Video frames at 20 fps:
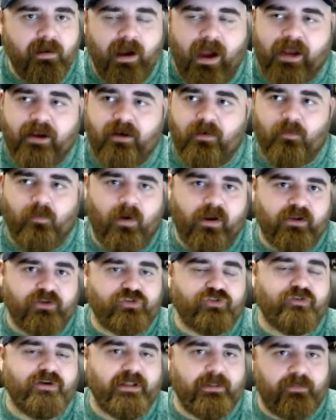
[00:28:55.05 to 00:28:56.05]
I don't want to
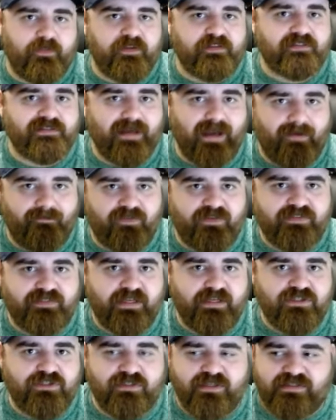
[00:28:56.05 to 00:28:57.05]
treat this
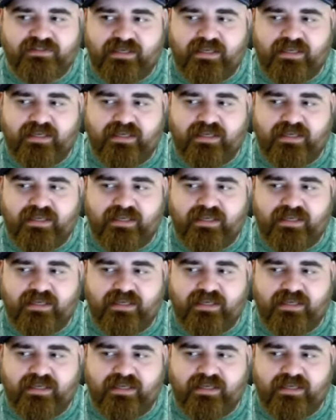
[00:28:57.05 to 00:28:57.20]
conversation as